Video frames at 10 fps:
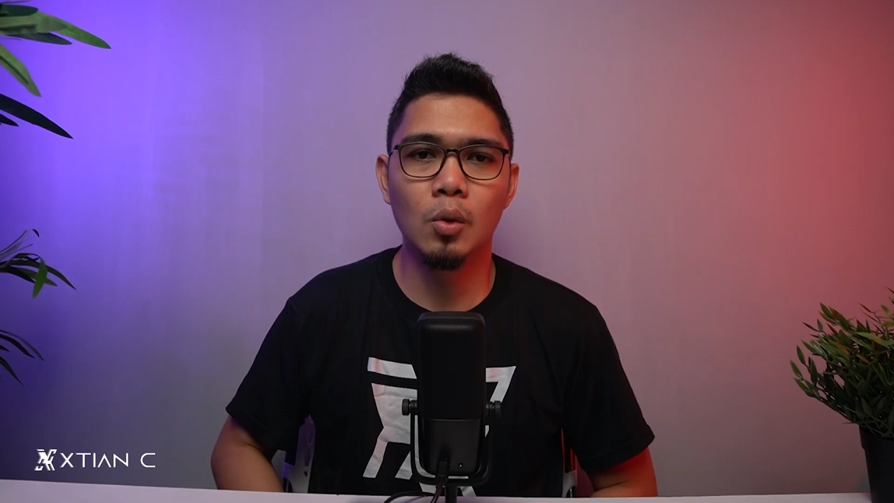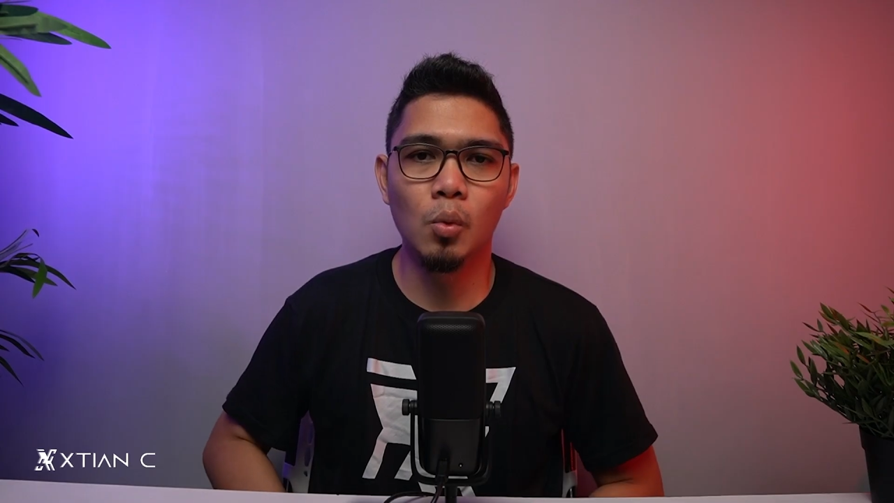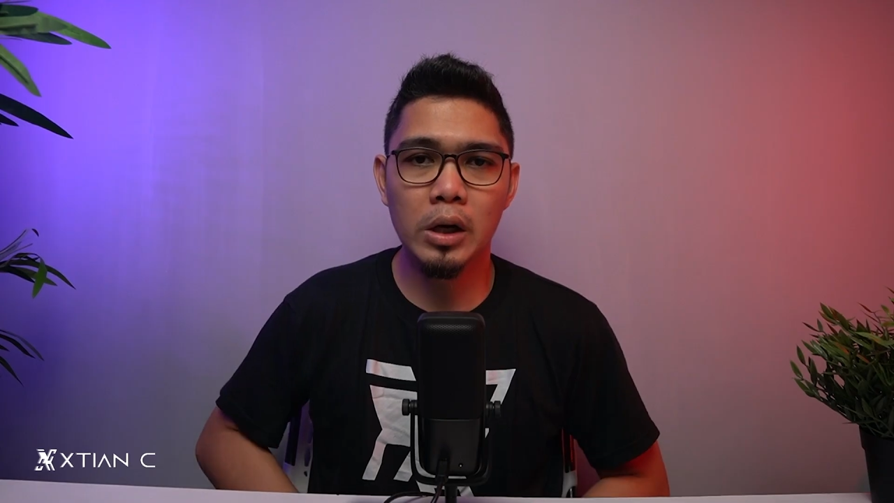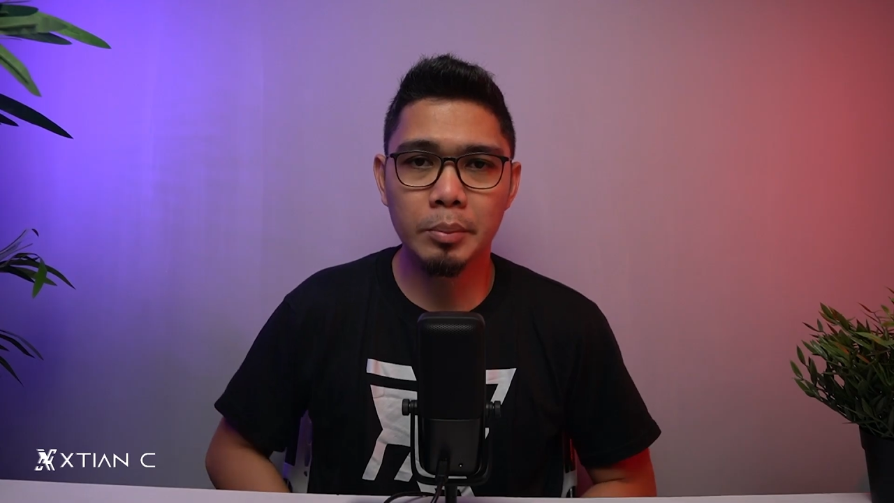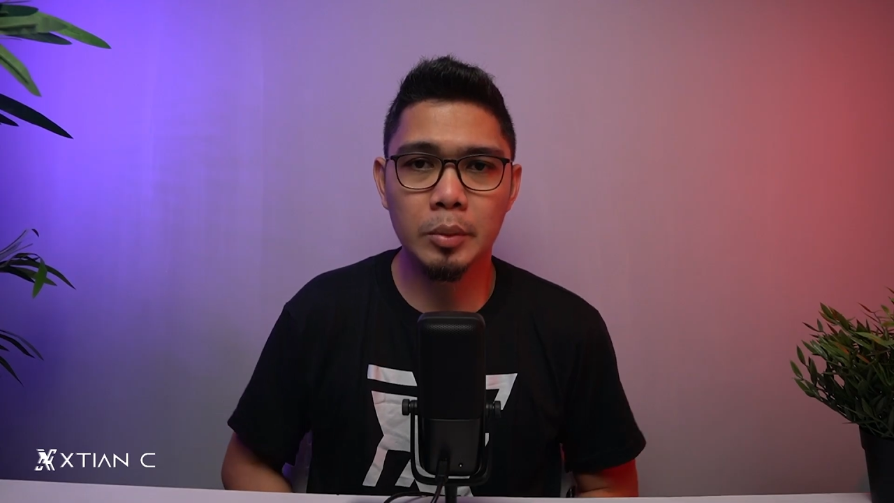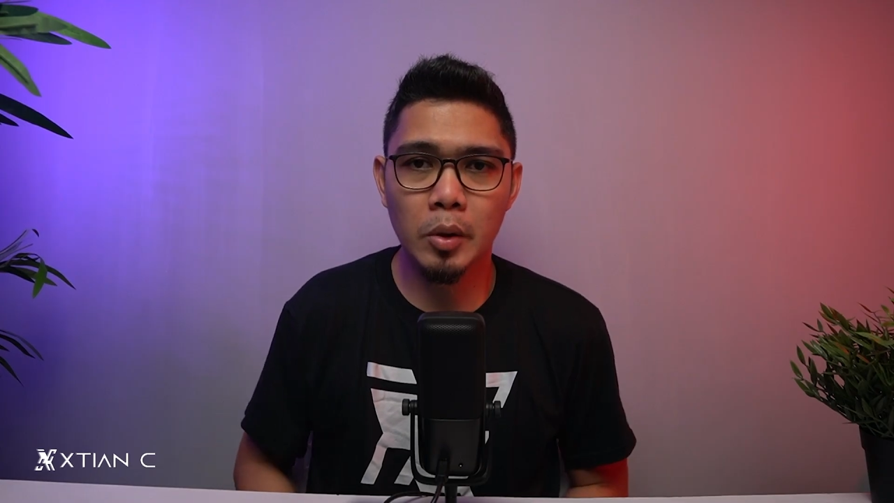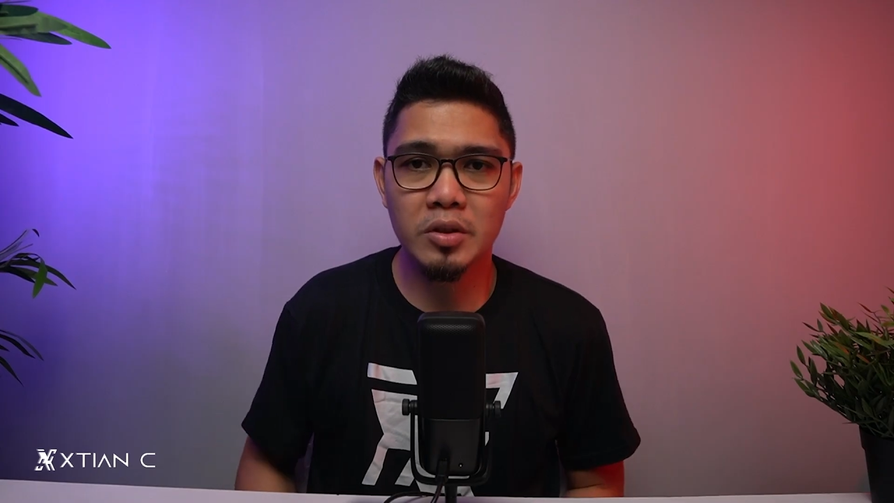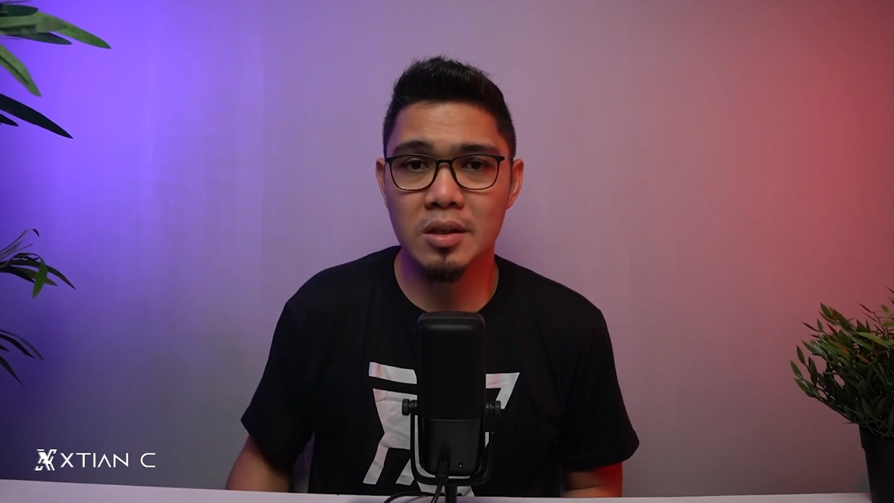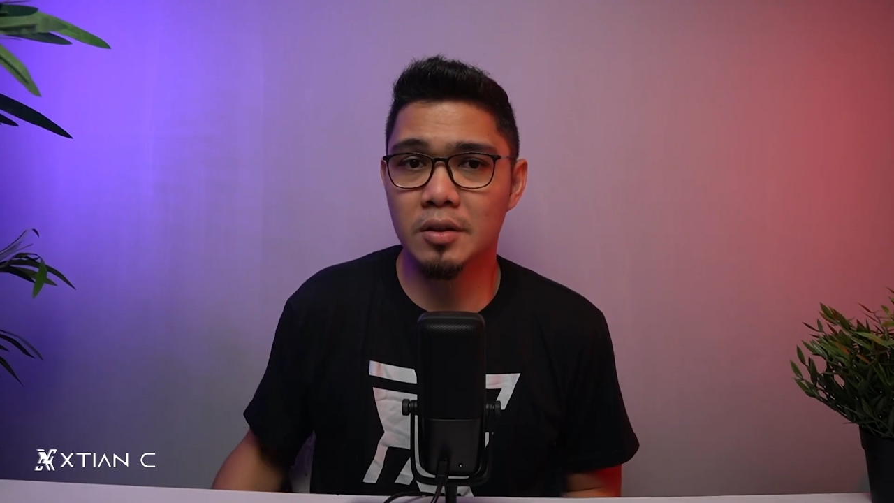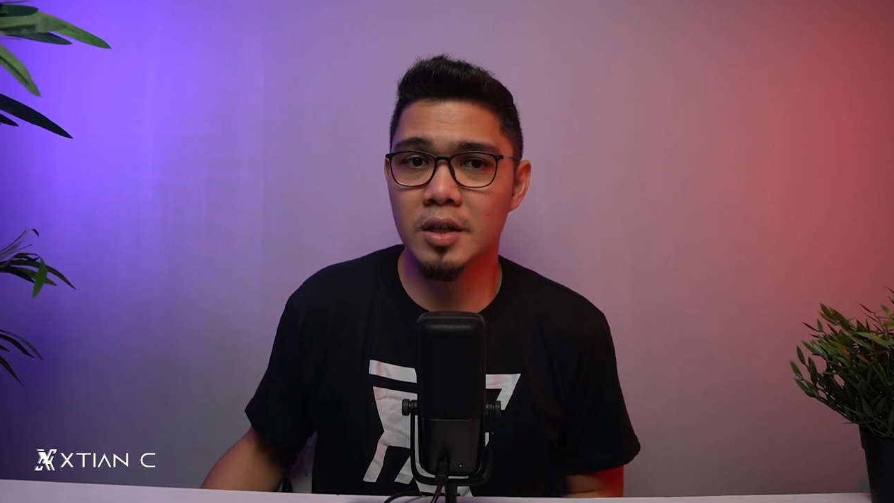One of the most
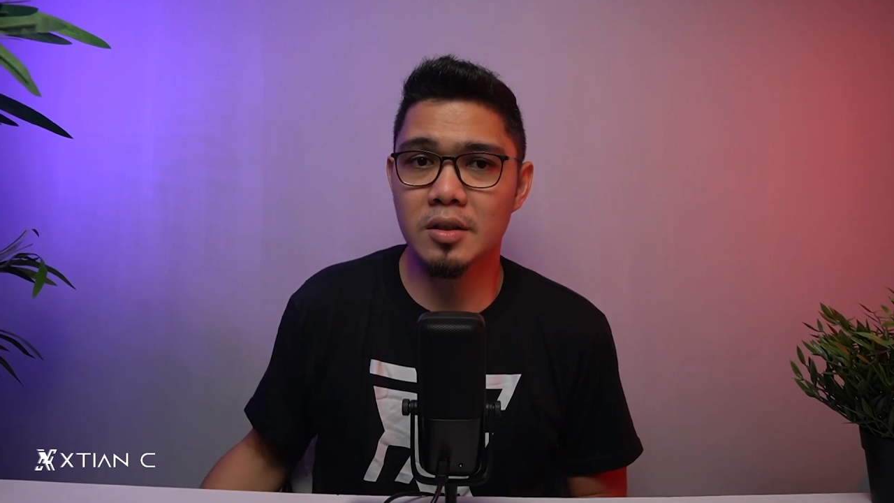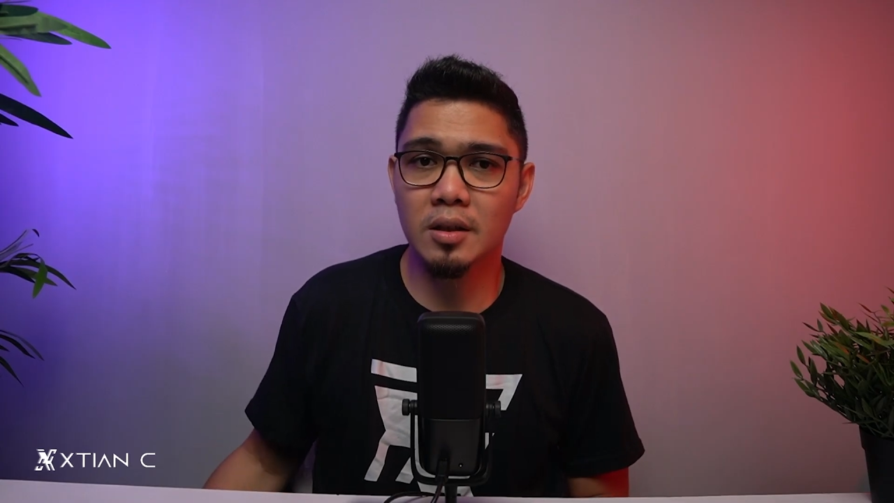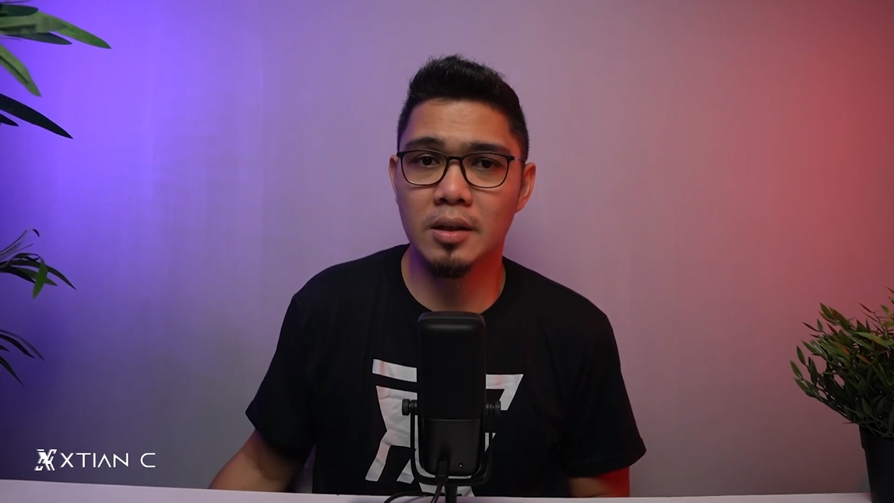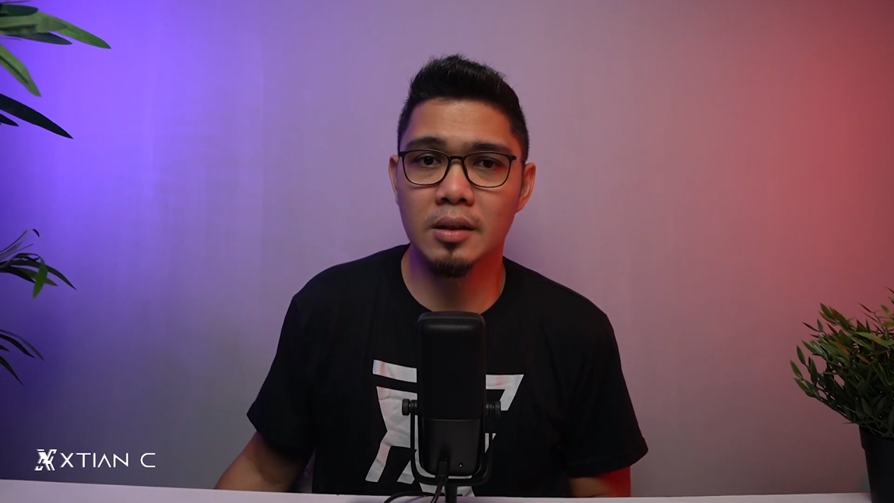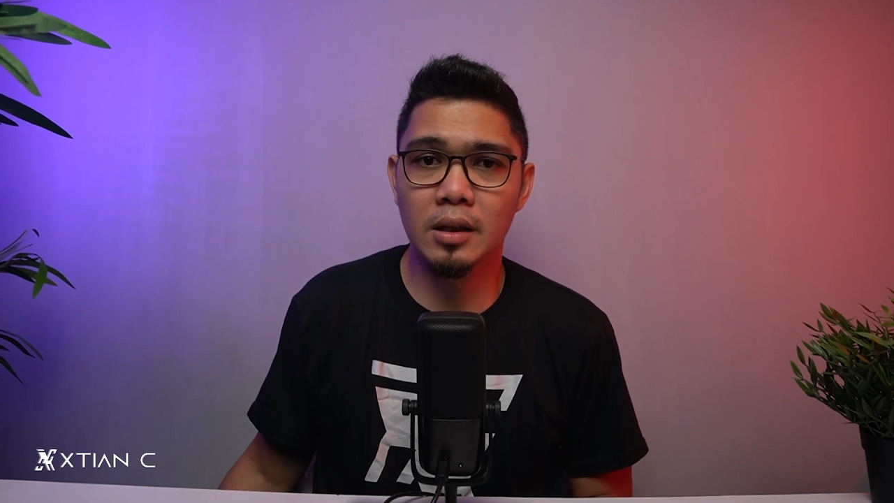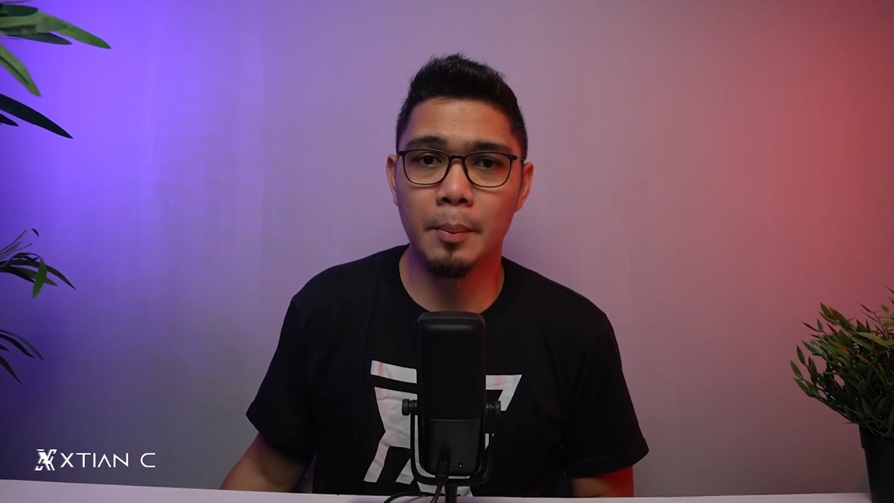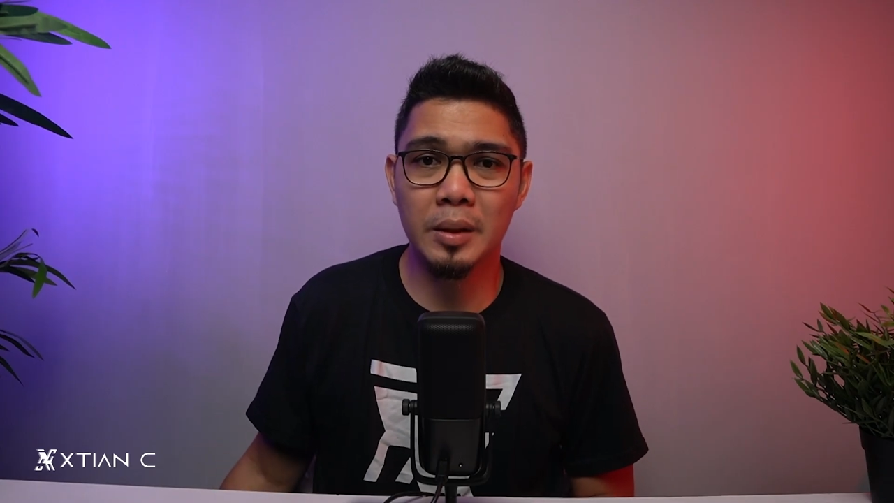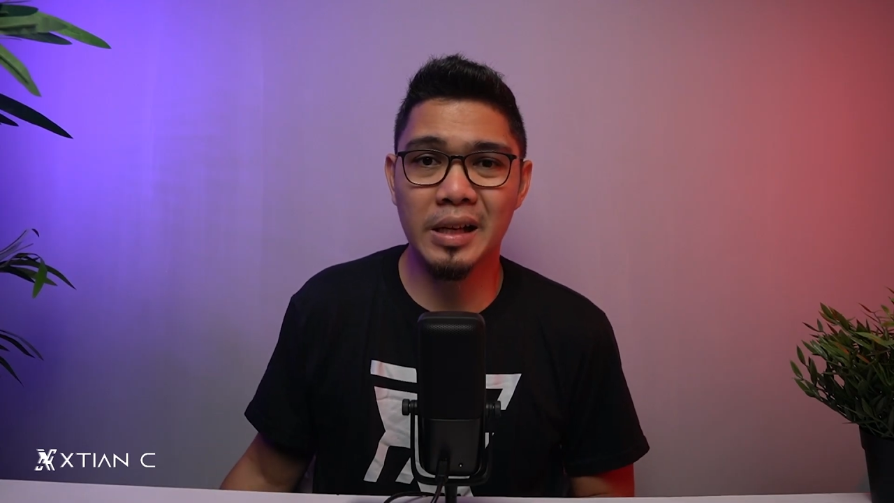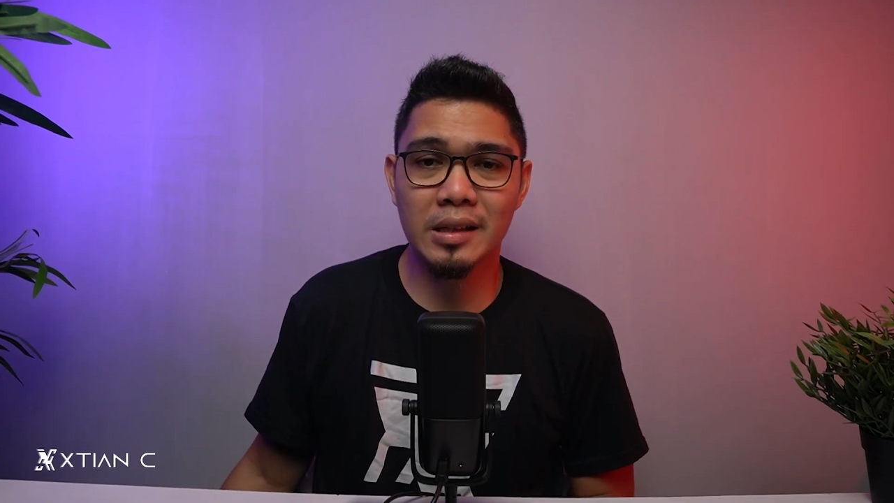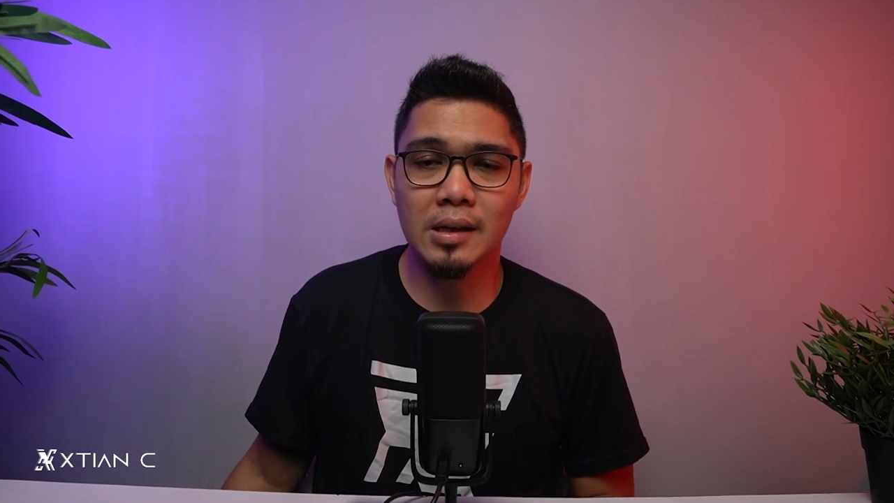interesting din na
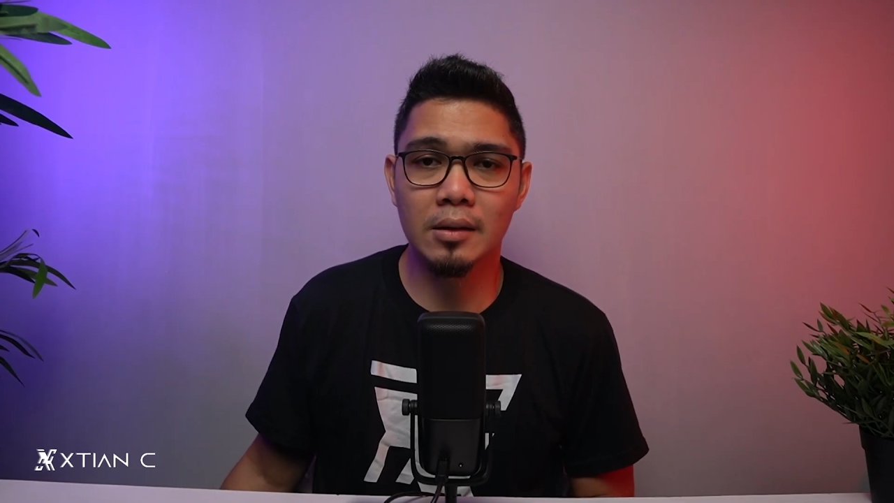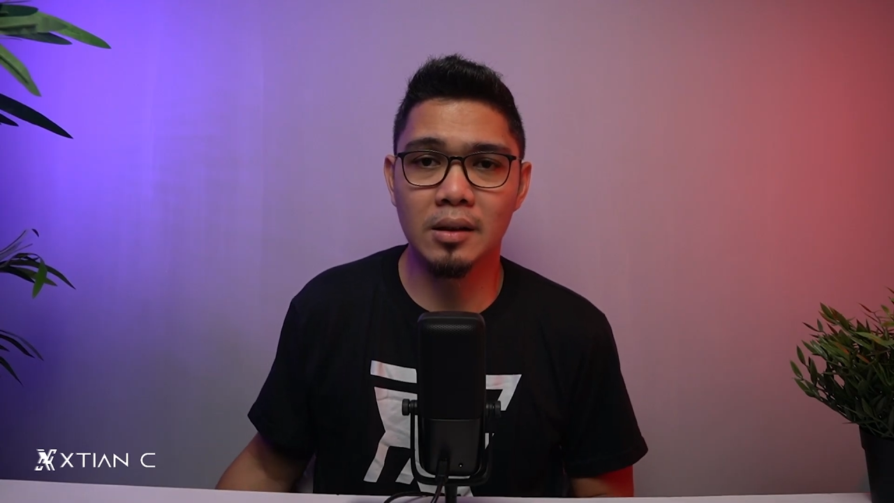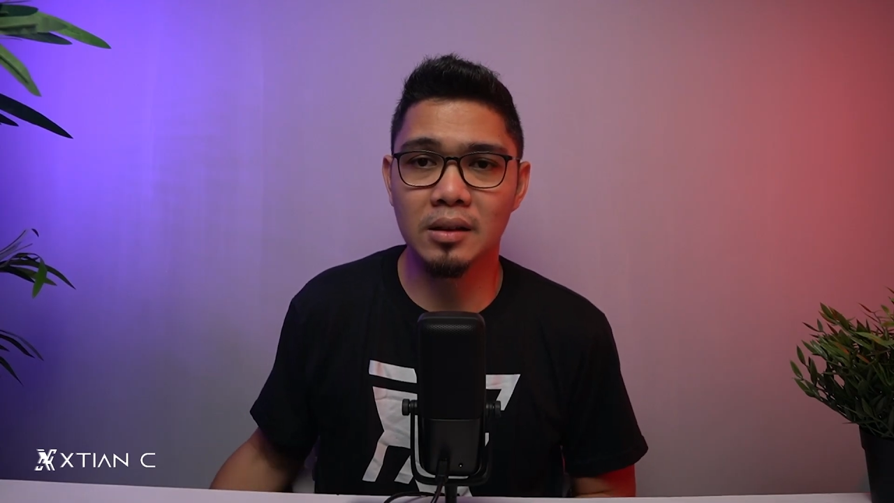pinakita ni